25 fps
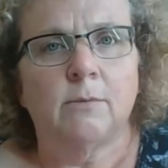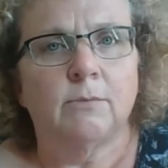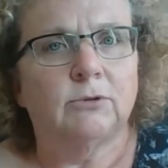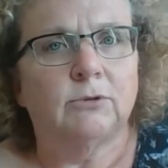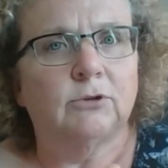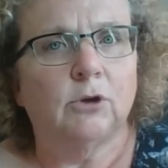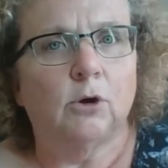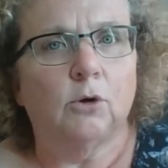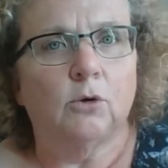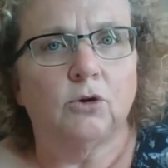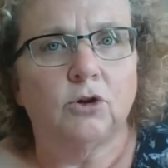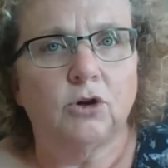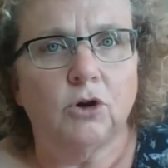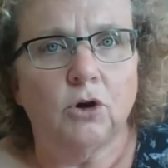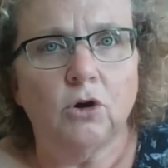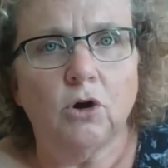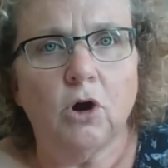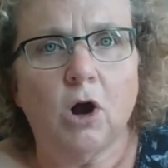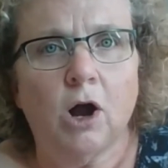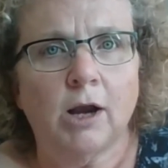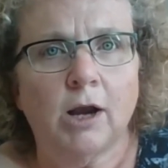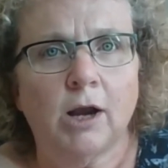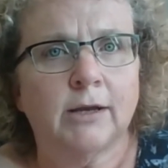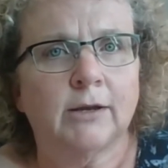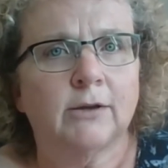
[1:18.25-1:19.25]
So
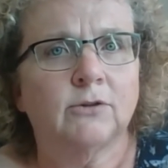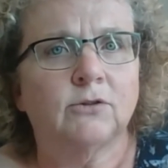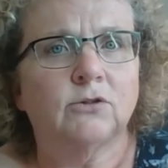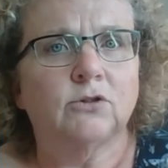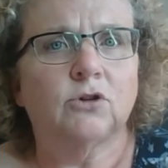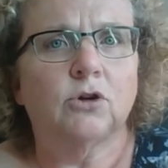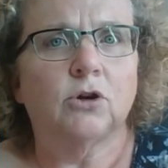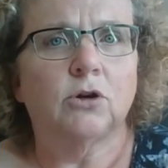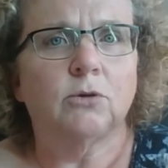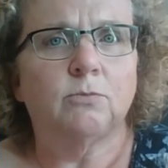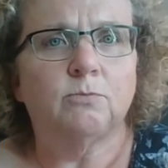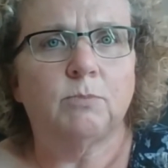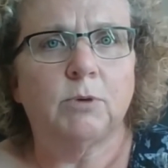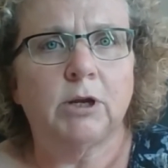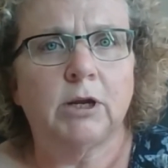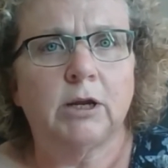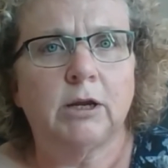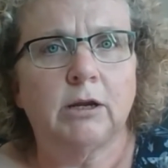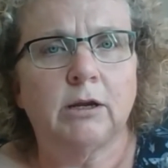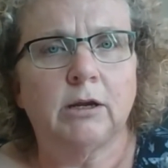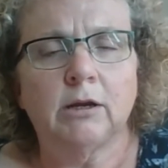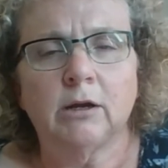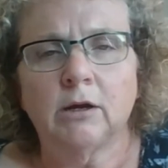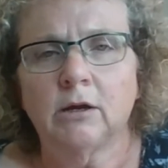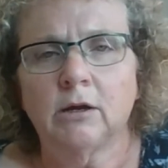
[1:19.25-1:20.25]
your audience could
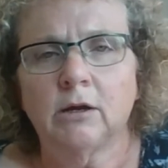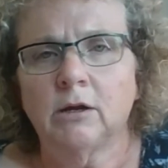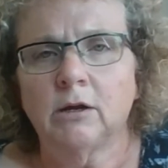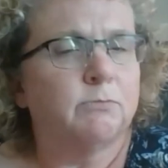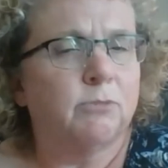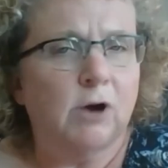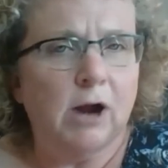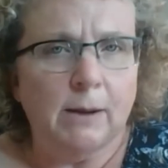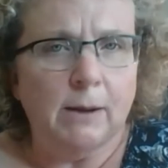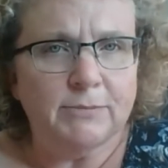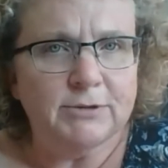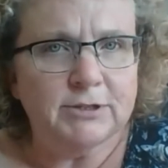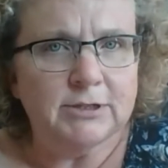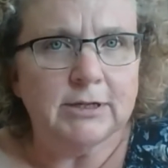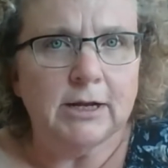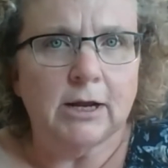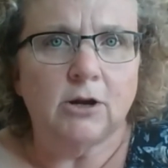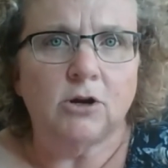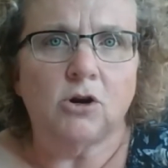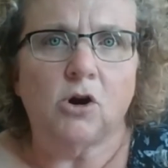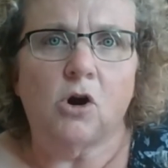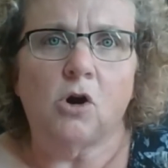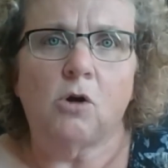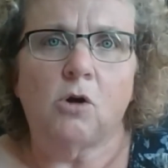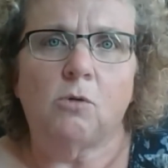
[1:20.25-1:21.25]
be perhaps
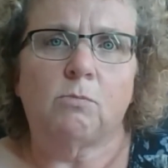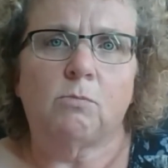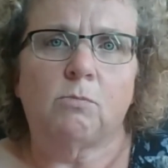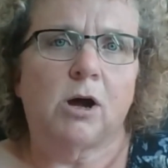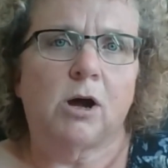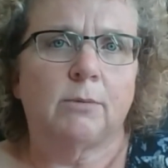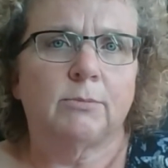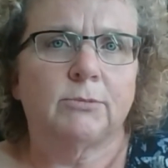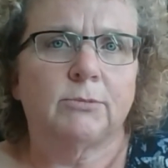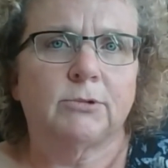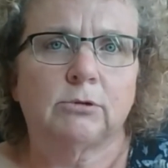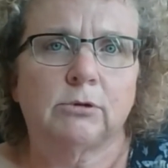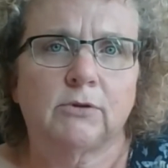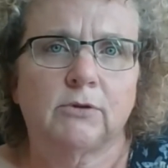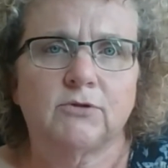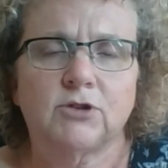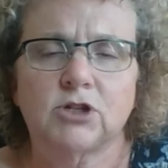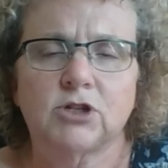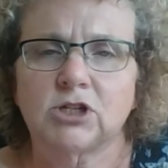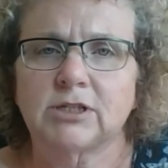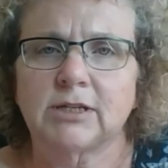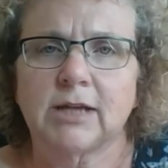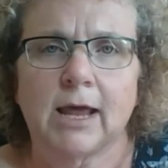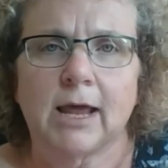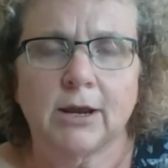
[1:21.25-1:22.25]
stay-at-home moms who have
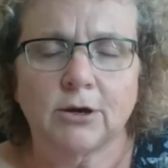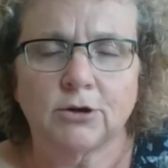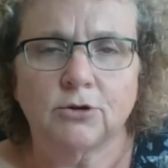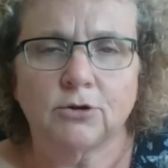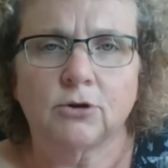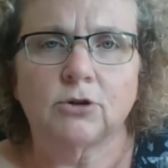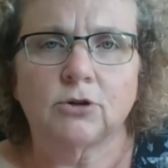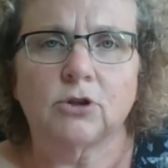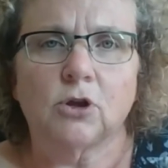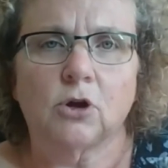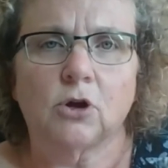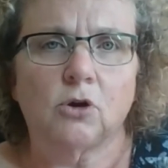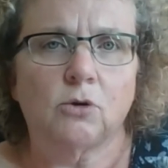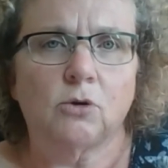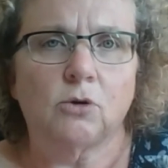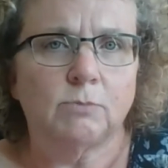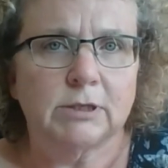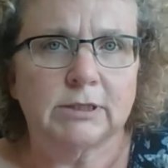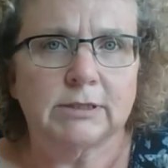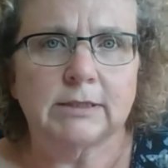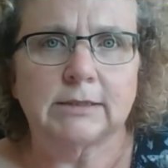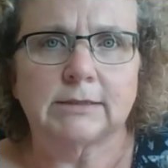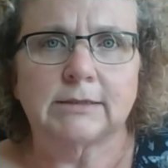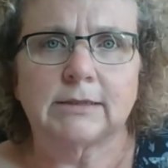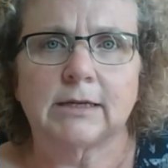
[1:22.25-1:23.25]
just entered the home
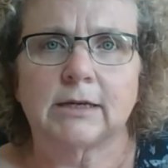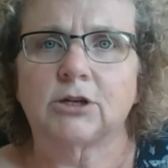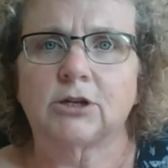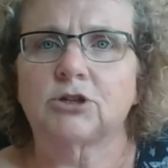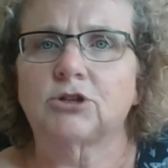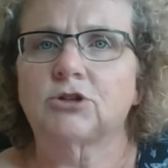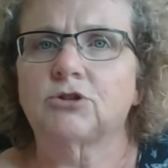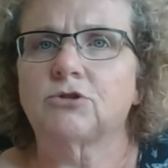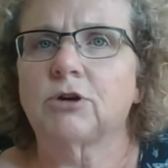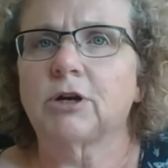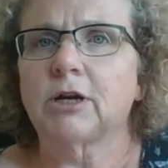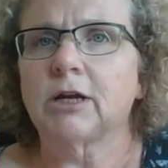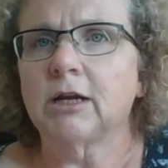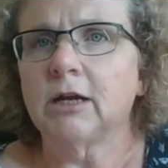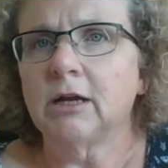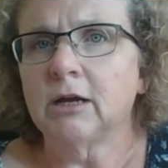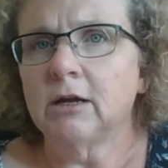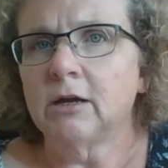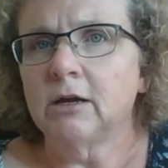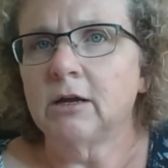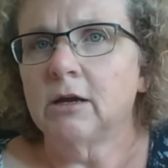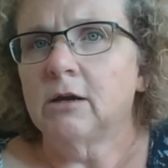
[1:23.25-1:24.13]
business industry.